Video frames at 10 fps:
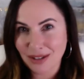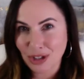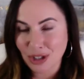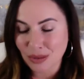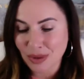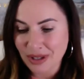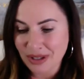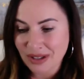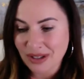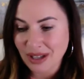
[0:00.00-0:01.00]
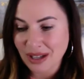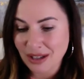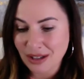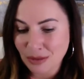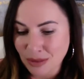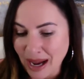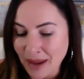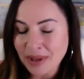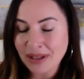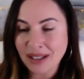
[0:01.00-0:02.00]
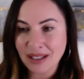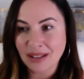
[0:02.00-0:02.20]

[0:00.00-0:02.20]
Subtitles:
She was rapidly